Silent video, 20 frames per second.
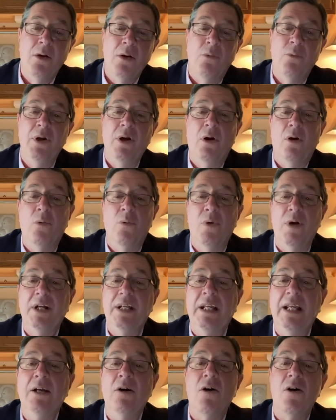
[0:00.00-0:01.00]
We are
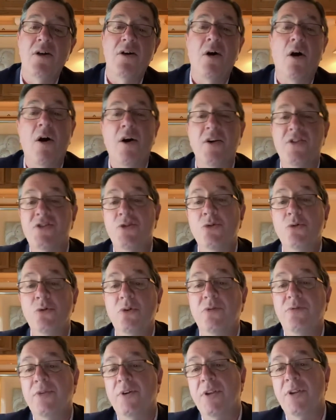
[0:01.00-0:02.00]
working on our
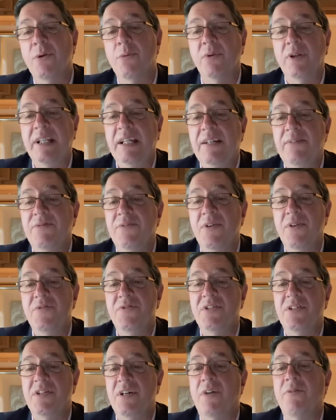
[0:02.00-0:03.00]
School for the Relief of
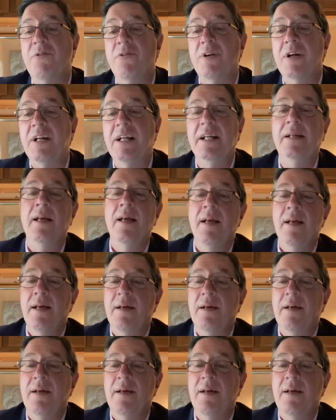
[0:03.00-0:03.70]
Suffering